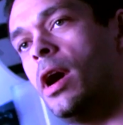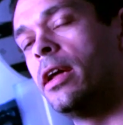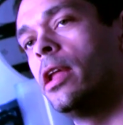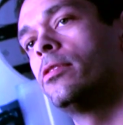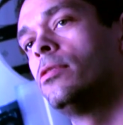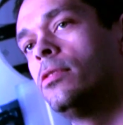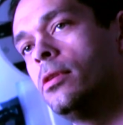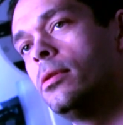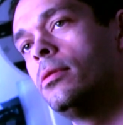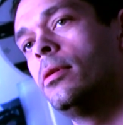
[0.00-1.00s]
I'd like to
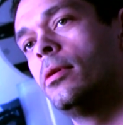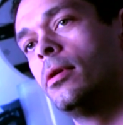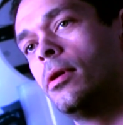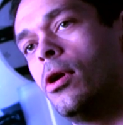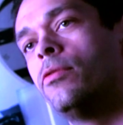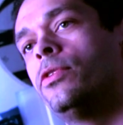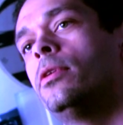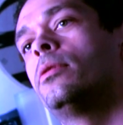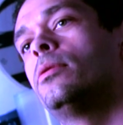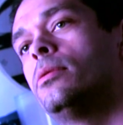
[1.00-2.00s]
see our vehicle